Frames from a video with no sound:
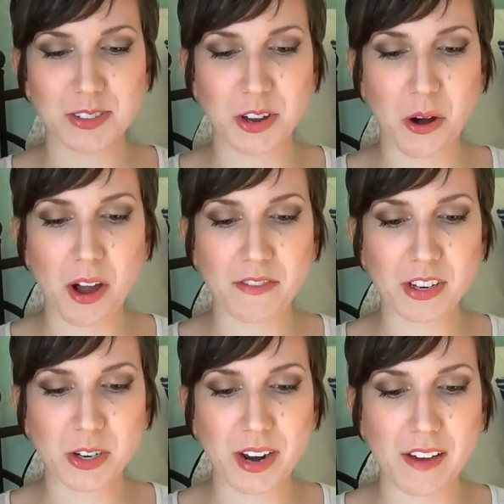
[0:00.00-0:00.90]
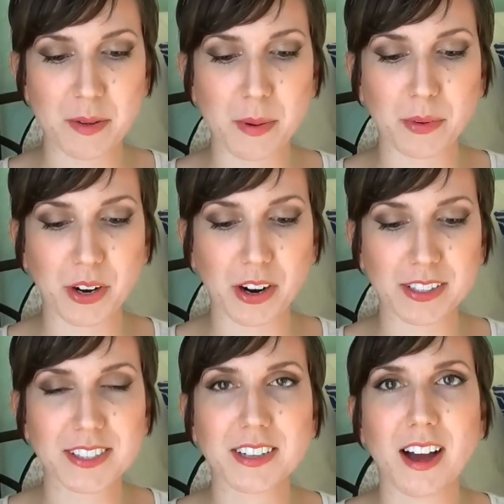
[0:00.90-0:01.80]
so if you don't have a memory
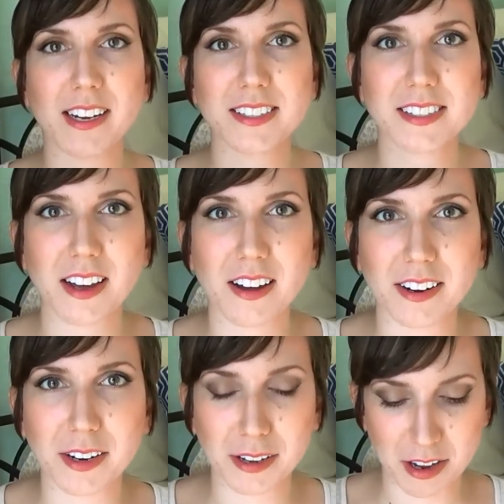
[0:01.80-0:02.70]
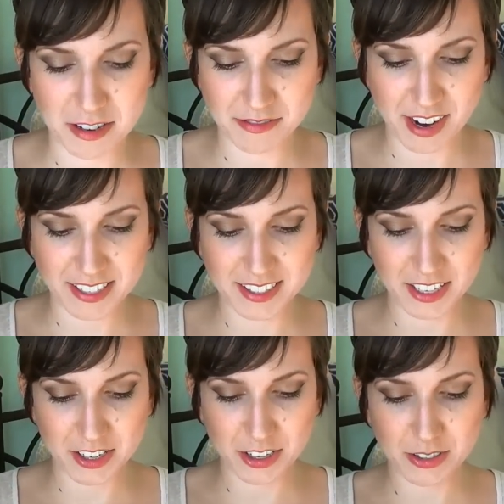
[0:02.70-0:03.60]
card slot on a device that
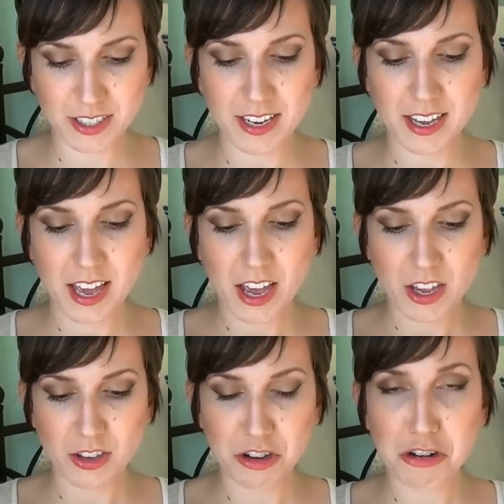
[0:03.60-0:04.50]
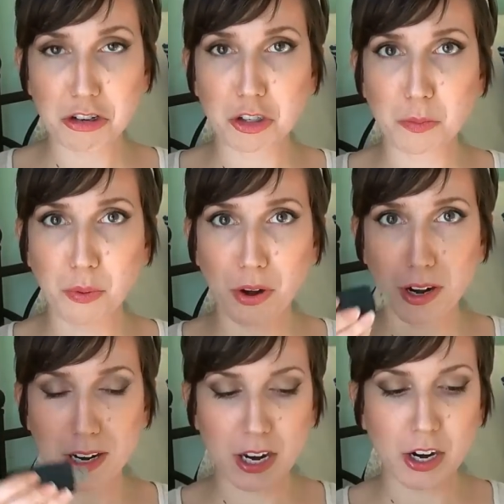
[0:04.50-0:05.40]
you're using, you can just put
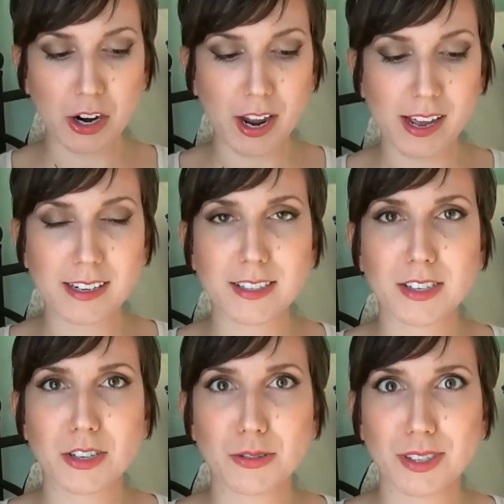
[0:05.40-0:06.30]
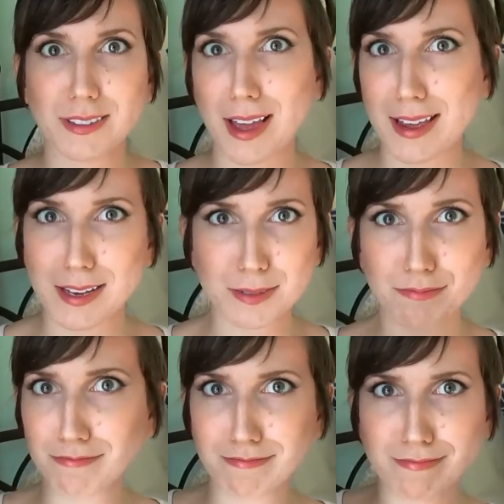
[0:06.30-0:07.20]
it in here and use it like
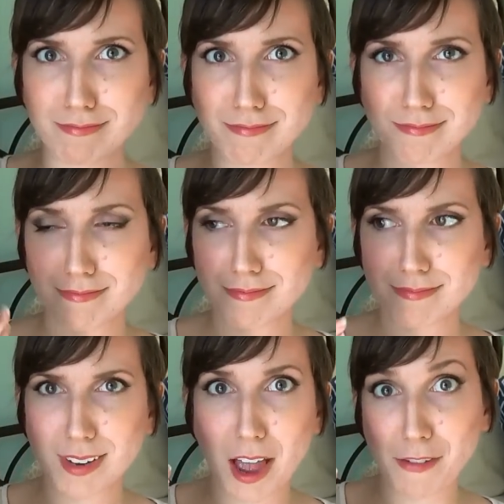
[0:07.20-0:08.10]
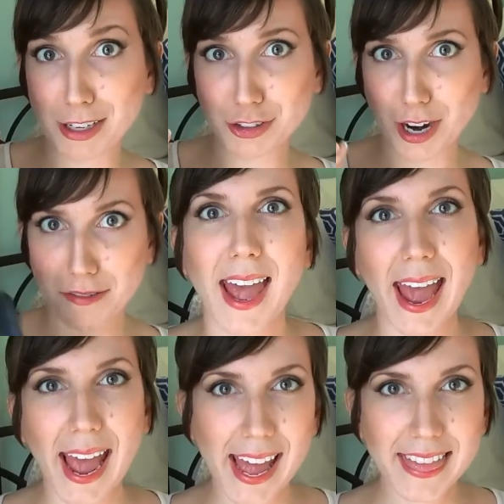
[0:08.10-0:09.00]
a flash drive.
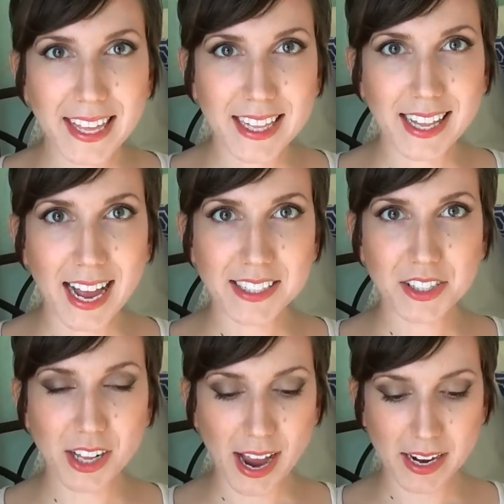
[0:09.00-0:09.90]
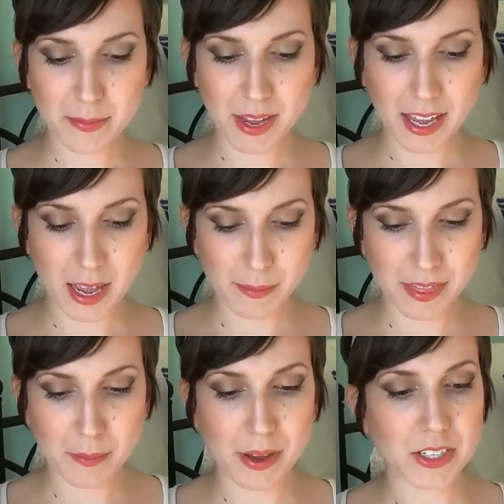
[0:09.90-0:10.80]
And then the last little item that came
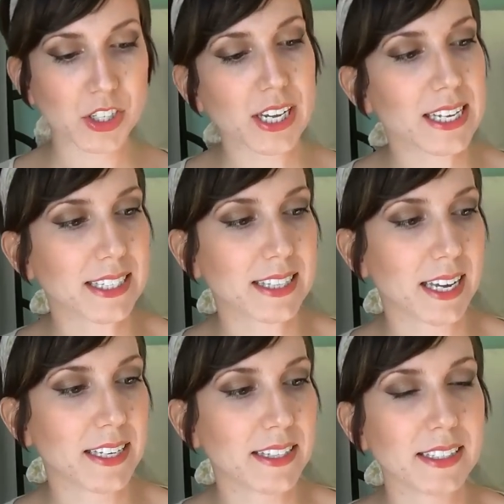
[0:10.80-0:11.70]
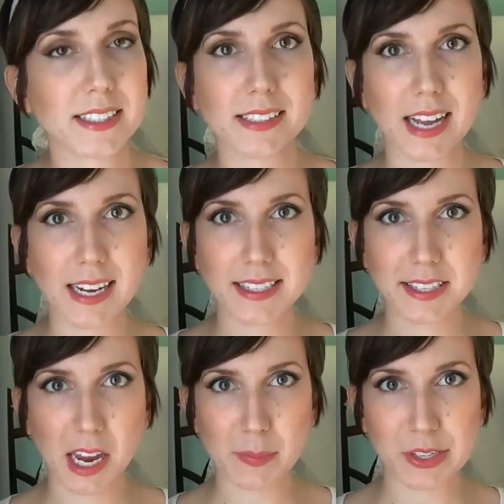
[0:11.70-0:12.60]
in the bundle is this
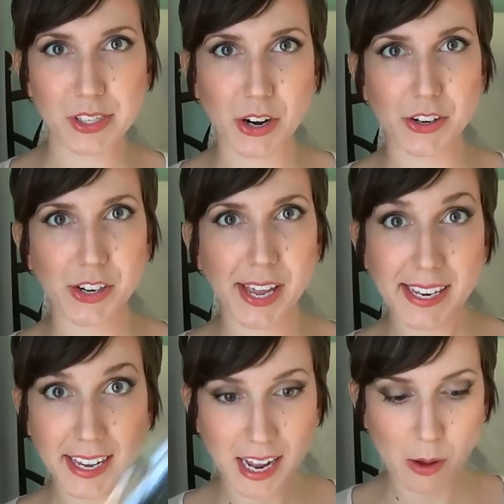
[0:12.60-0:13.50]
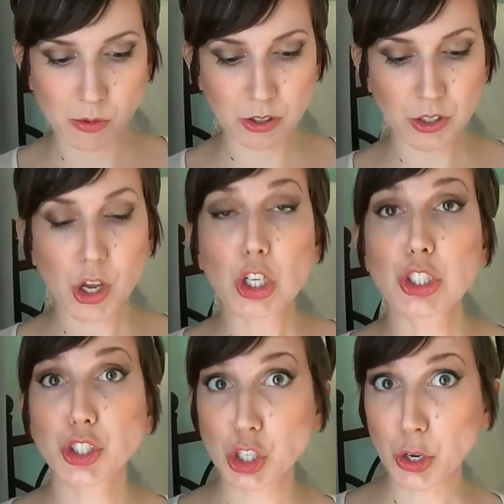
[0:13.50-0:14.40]
deluxe camera starter kit, and I will
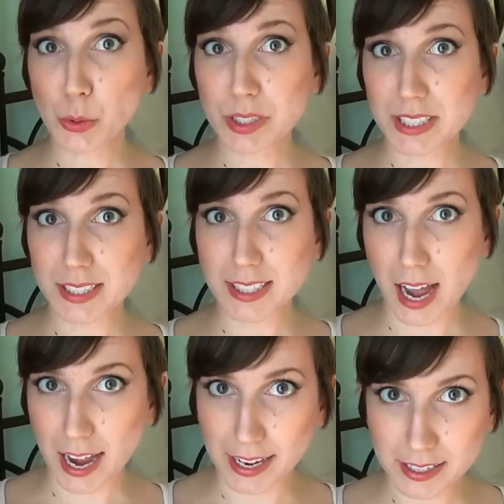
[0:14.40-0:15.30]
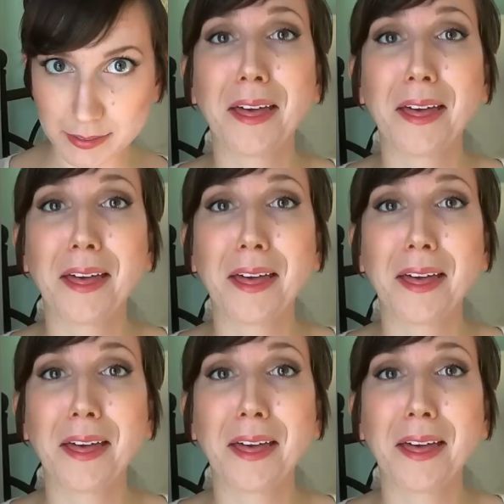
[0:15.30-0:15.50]
show you what's inside.